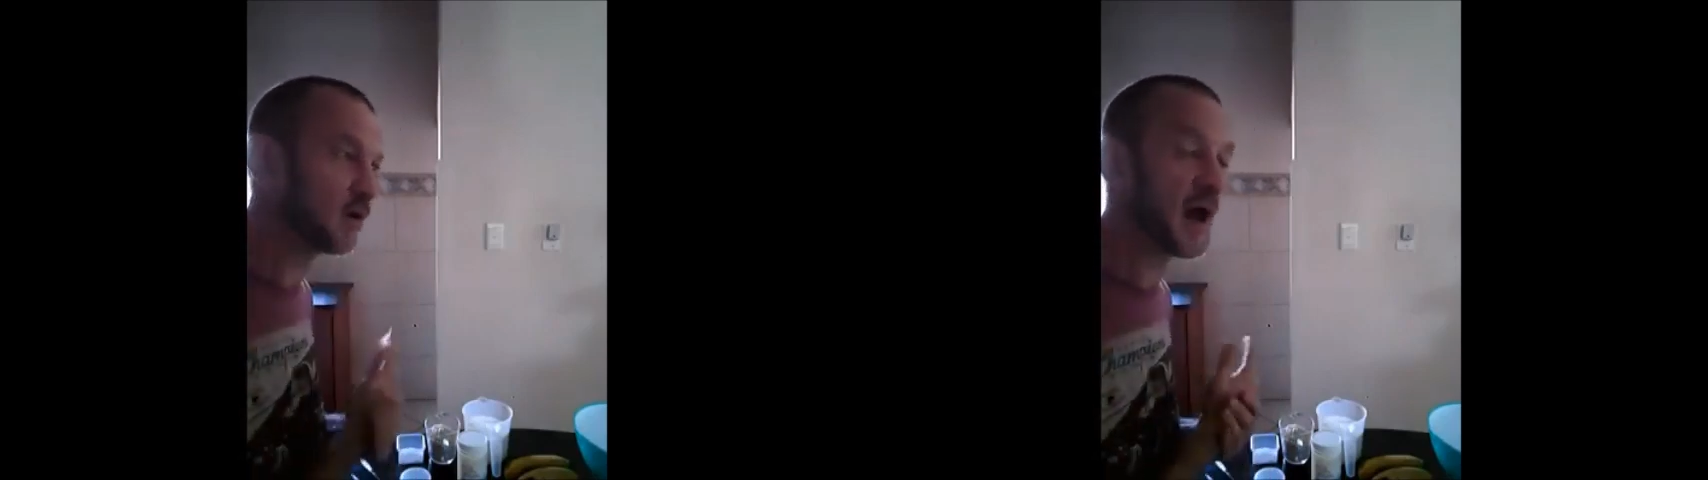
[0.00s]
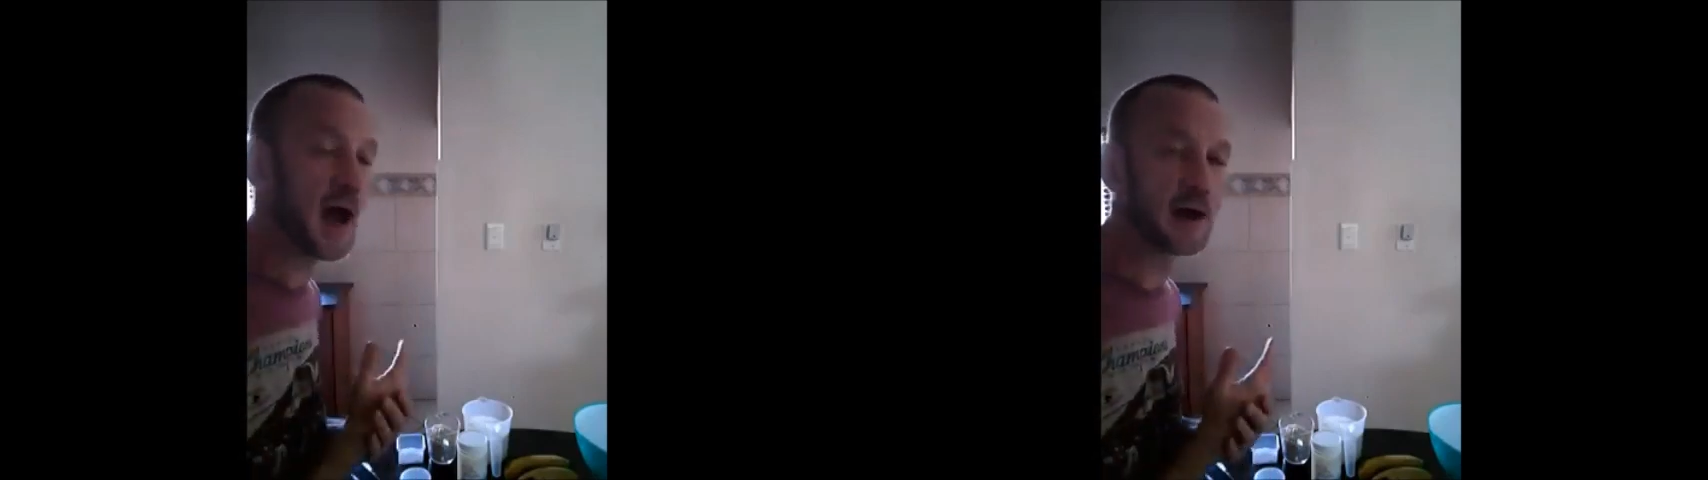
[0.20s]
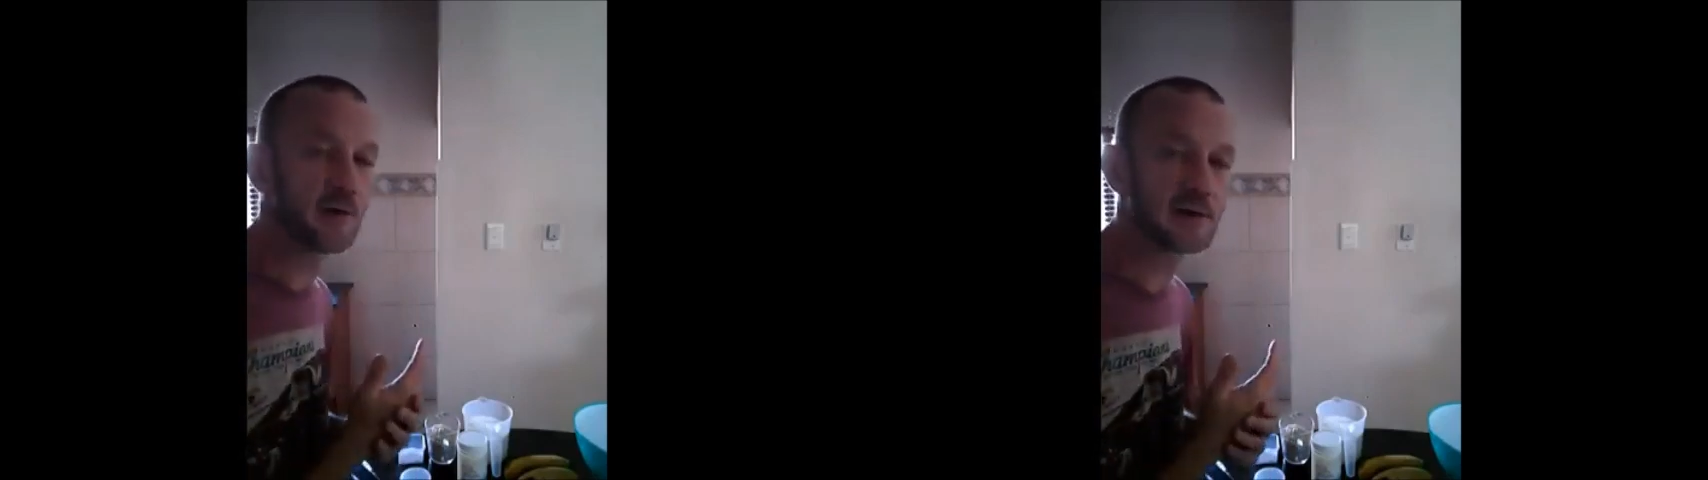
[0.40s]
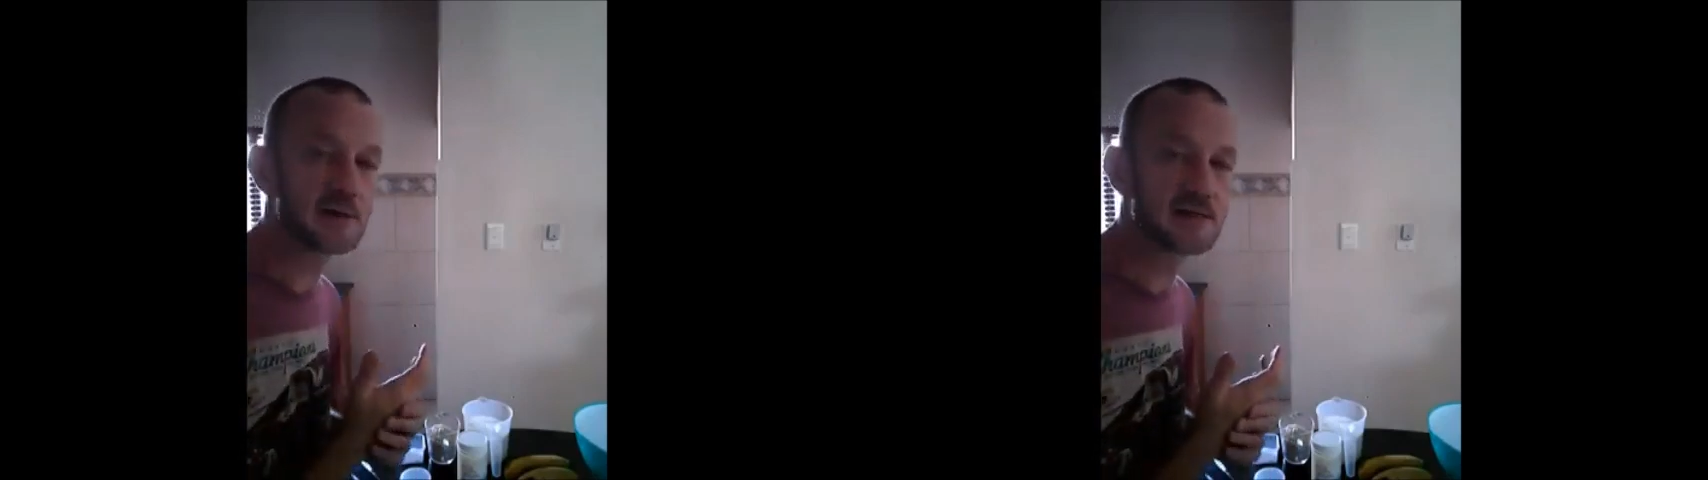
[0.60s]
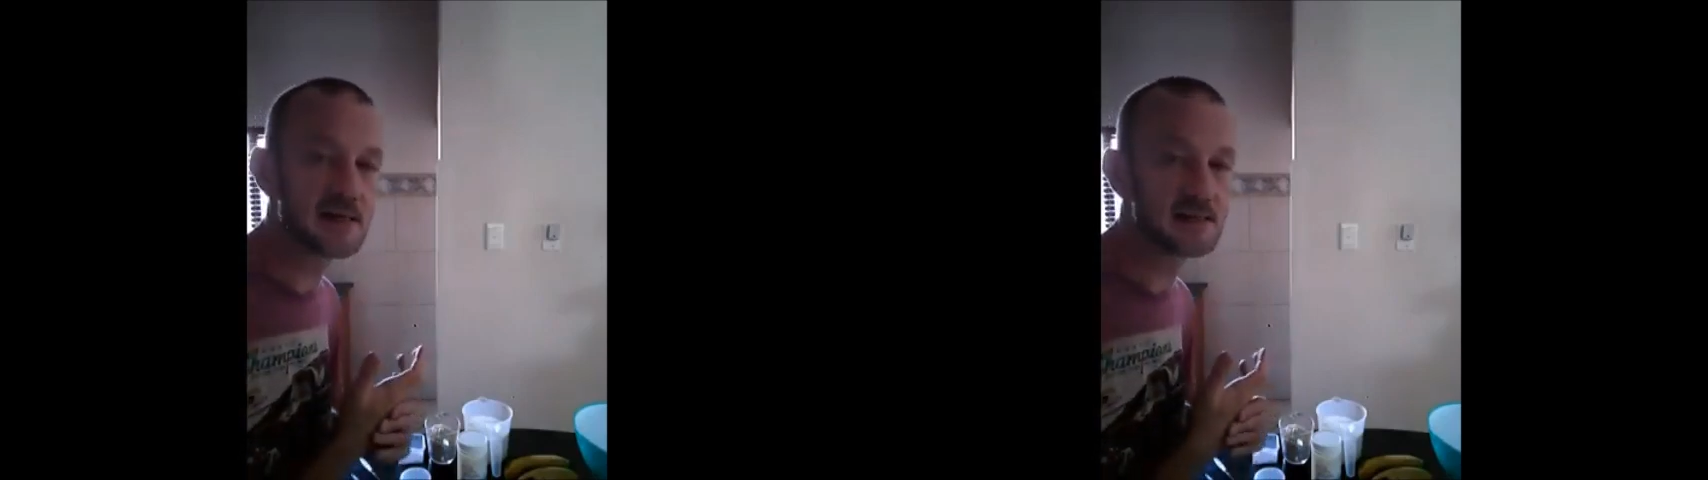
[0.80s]
on
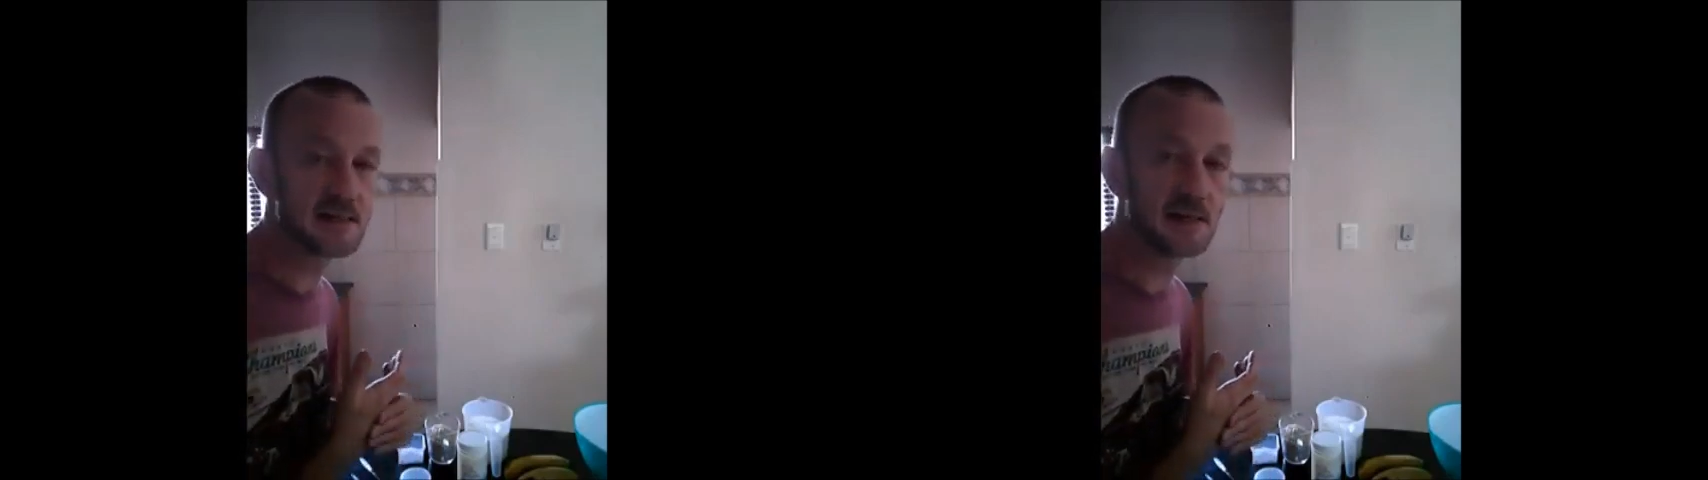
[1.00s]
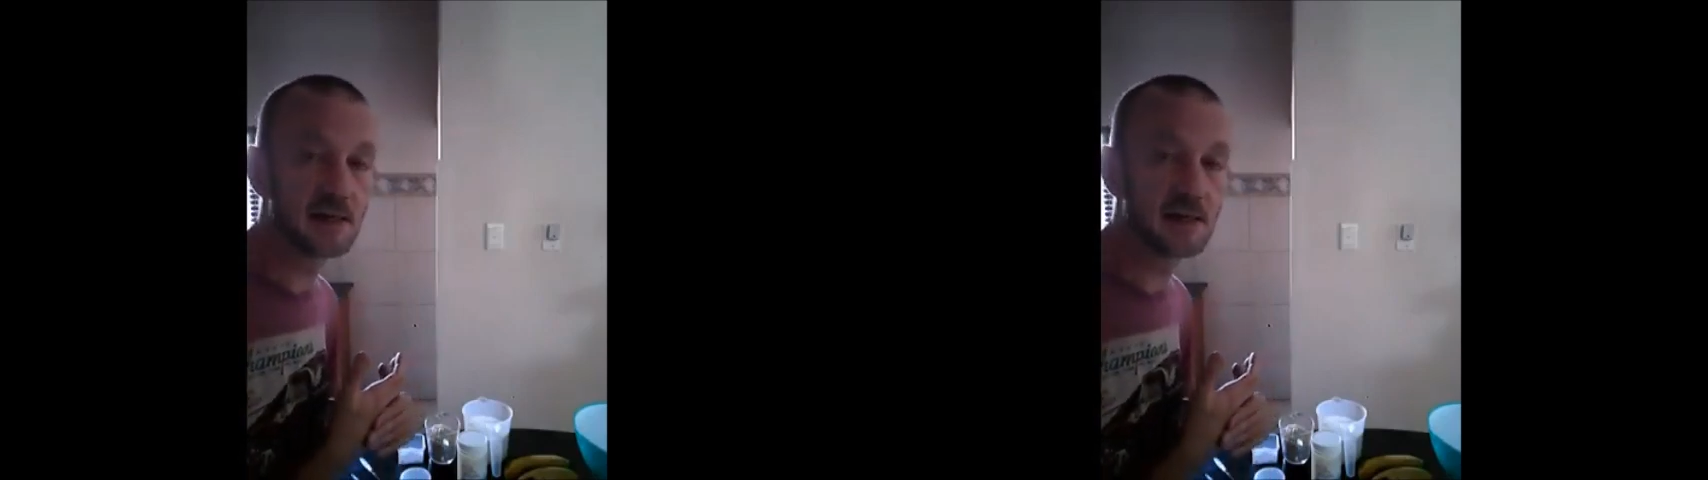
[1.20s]
160